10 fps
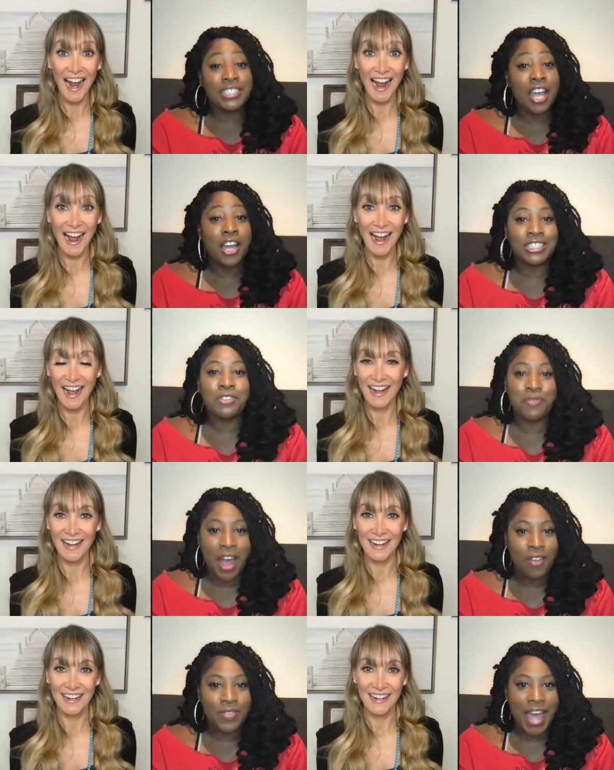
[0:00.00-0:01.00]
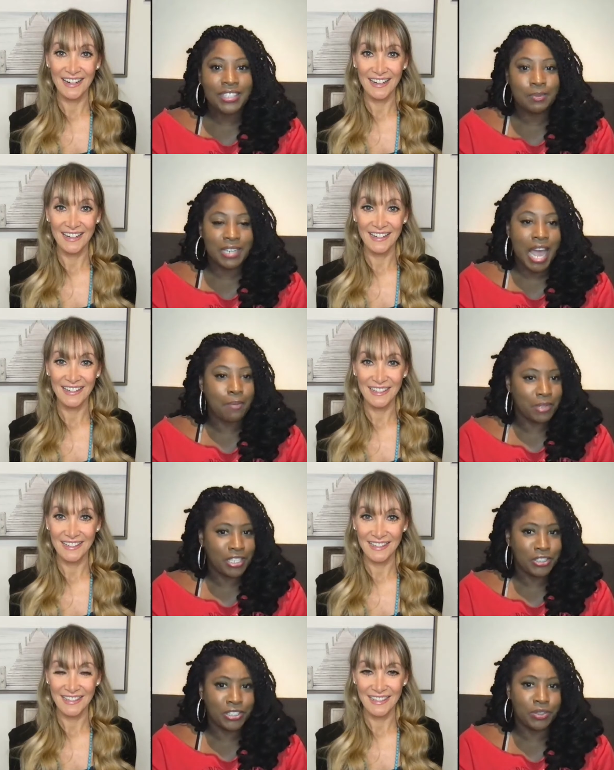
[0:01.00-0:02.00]
Speaker 1: actually i actually found that's been
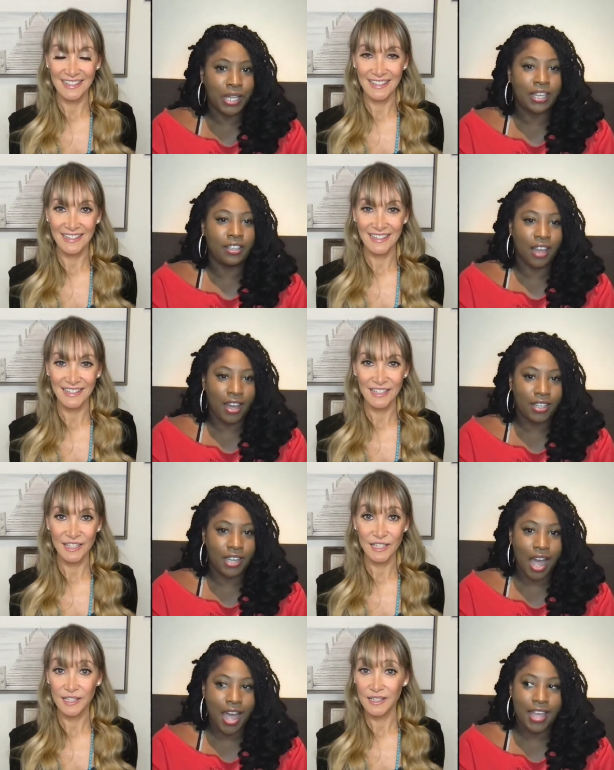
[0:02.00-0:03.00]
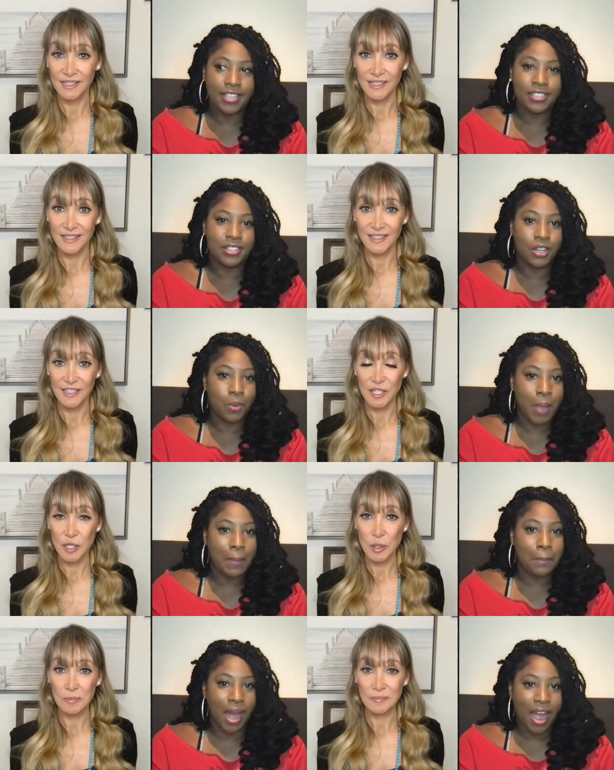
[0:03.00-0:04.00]
happening too like a lot of guys they'll
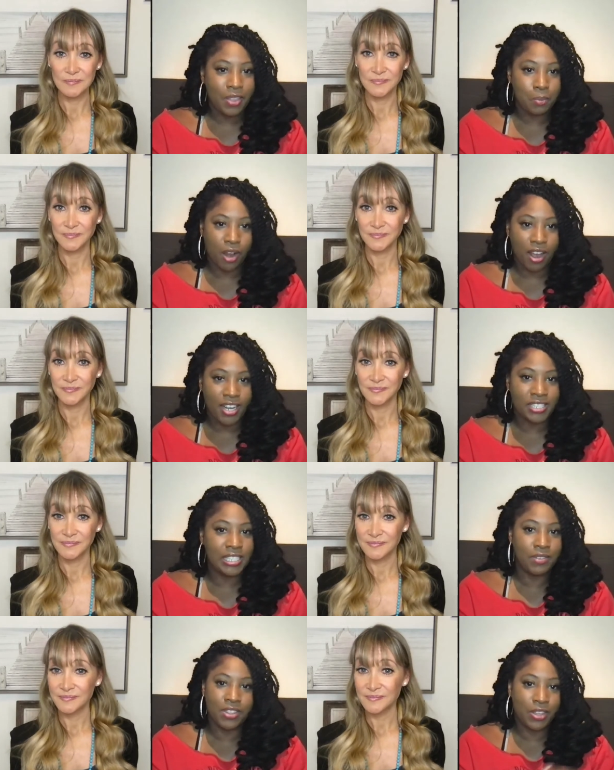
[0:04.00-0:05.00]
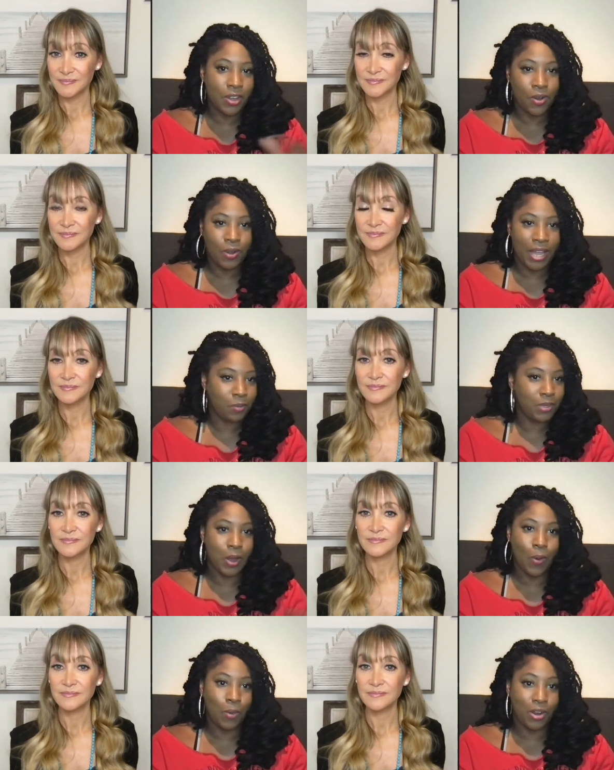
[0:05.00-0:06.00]
like buy the products even though like we
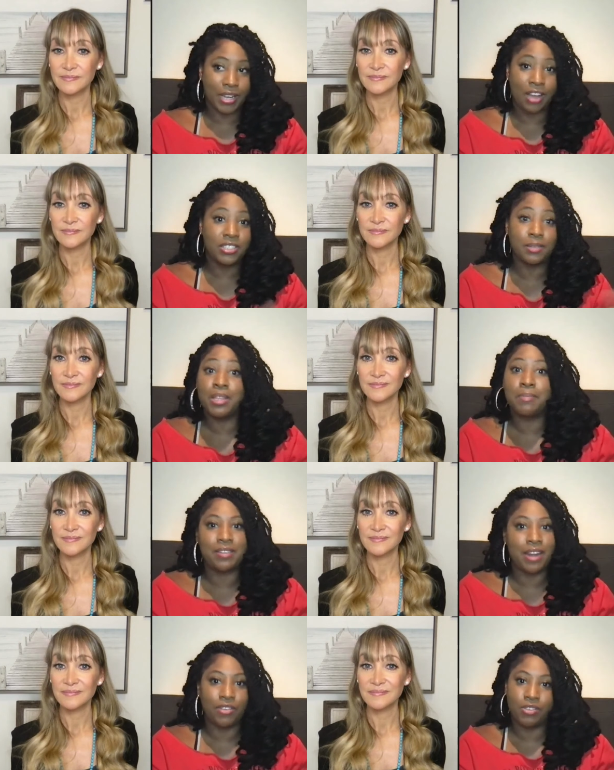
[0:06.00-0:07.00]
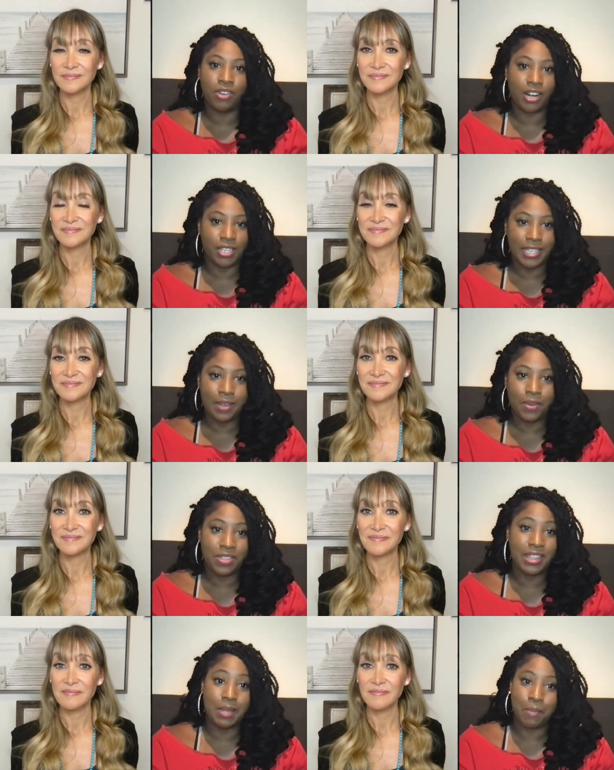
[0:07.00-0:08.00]
don't work out some of them i never even went on a date
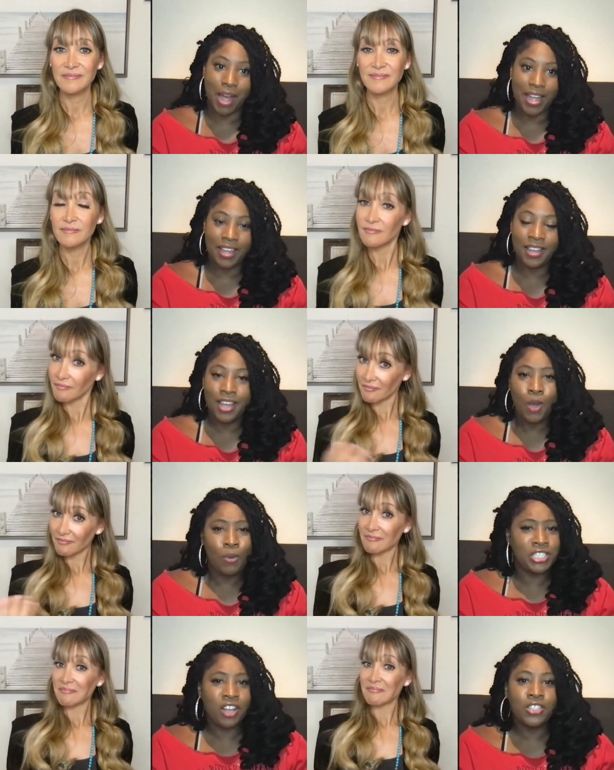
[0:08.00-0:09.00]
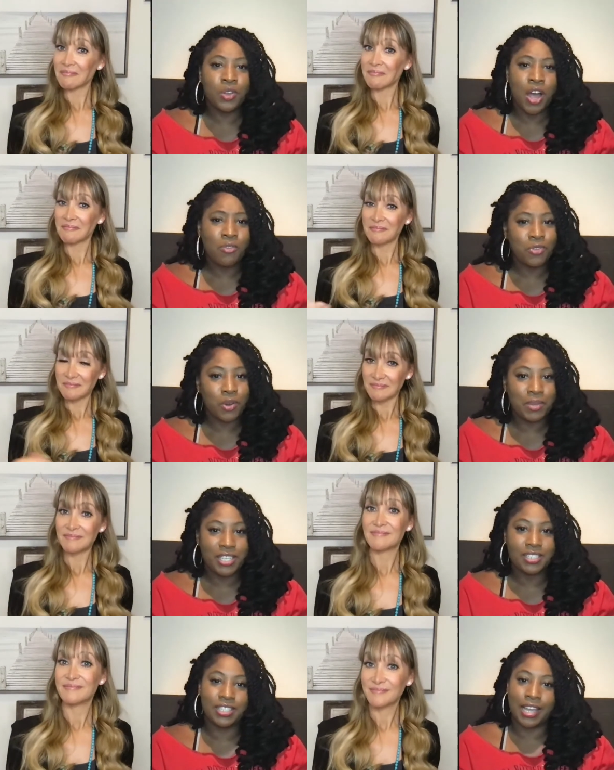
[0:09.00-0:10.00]
with and they buy it which is also helpful
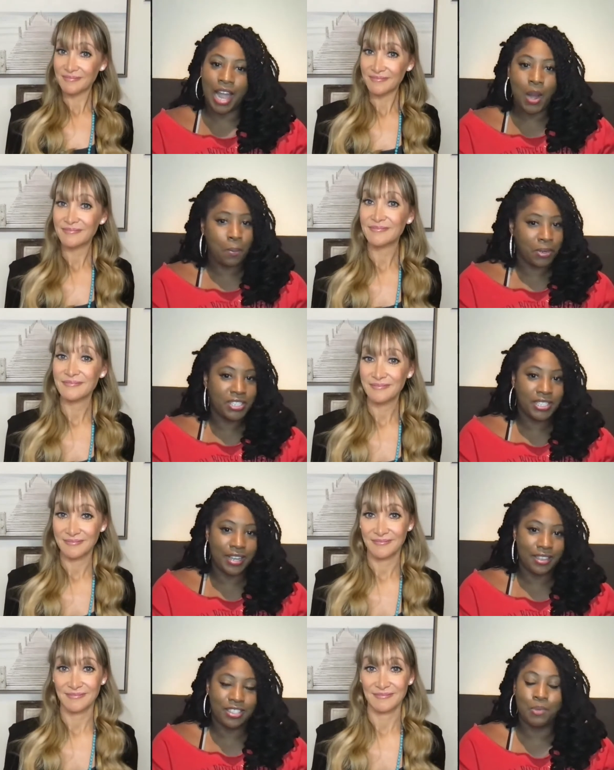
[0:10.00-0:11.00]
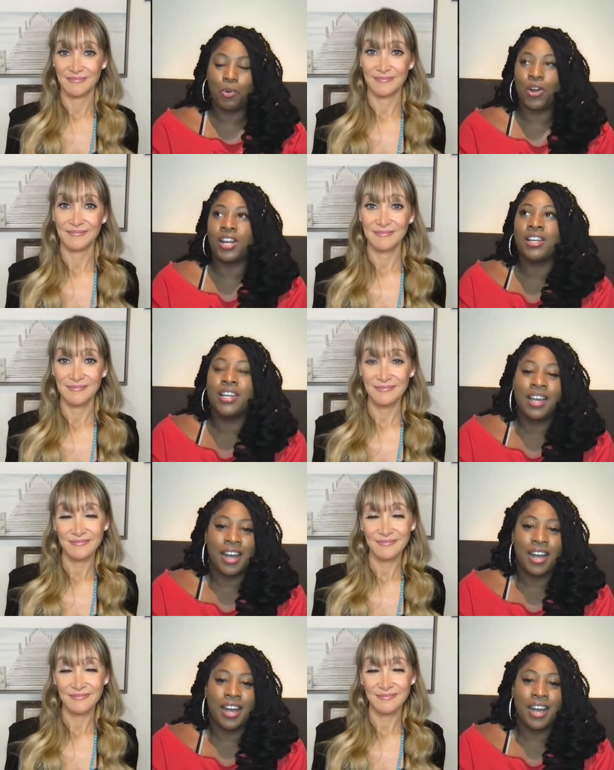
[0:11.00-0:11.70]
because like i appreciate the support